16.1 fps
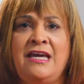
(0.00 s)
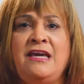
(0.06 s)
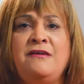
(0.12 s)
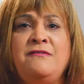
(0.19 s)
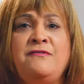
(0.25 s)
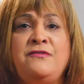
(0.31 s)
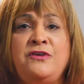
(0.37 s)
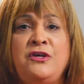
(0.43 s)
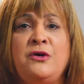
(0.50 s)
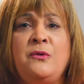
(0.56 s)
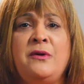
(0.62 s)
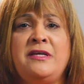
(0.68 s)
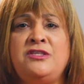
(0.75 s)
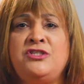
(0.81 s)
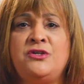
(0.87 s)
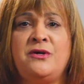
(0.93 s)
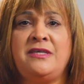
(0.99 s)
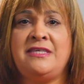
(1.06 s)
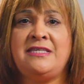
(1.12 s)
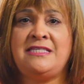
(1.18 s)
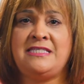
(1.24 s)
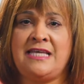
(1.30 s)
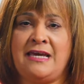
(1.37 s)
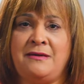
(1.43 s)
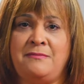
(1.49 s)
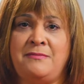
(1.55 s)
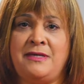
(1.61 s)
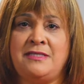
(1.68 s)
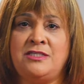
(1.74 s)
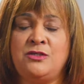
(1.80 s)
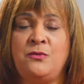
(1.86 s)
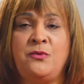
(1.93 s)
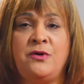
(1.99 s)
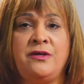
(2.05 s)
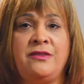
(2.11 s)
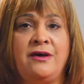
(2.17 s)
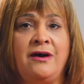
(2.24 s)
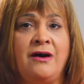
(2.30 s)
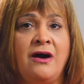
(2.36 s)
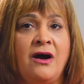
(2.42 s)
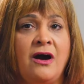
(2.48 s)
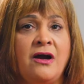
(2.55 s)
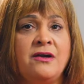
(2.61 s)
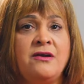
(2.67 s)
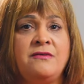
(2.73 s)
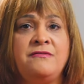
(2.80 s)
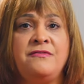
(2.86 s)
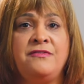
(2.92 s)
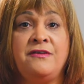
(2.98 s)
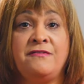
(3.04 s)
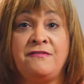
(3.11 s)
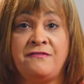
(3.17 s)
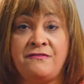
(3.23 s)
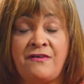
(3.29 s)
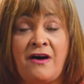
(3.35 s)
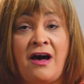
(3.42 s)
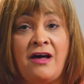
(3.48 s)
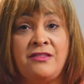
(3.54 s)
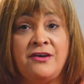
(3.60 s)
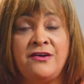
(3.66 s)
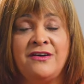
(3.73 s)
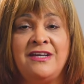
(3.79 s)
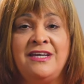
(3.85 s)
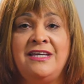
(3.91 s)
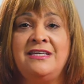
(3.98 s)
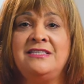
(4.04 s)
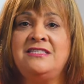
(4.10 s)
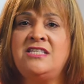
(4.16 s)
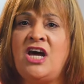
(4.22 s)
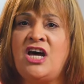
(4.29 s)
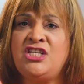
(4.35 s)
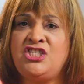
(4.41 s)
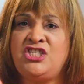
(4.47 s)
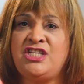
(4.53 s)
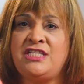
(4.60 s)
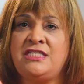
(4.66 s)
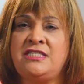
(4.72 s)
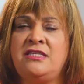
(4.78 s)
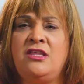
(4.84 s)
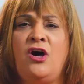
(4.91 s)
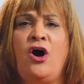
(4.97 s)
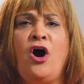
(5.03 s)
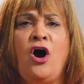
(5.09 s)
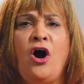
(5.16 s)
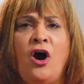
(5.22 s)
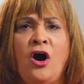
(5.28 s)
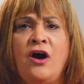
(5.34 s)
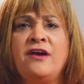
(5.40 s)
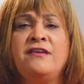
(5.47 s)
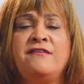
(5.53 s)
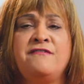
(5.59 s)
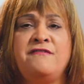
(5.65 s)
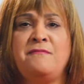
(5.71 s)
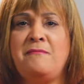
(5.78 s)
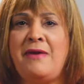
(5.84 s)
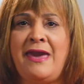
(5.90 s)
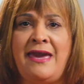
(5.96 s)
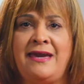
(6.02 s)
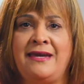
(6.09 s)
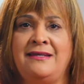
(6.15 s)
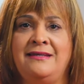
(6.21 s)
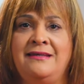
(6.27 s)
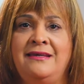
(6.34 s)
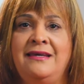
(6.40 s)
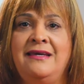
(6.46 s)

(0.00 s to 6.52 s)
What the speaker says: If you enjoy these segments where the heart of the Father touches the heart of man,